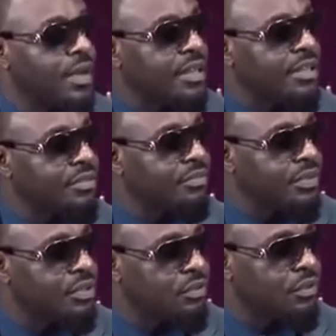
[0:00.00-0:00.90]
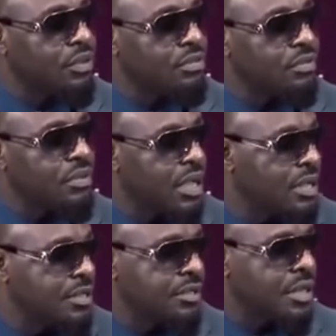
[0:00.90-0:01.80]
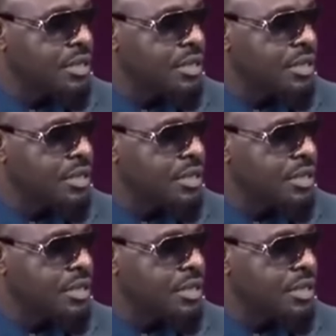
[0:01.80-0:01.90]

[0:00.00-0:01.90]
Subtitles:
a father can feel for him. So, and I